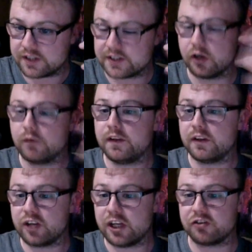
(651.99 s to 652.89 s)
and hopefully the
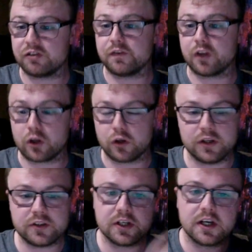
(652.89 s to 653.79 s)
changes are for the good.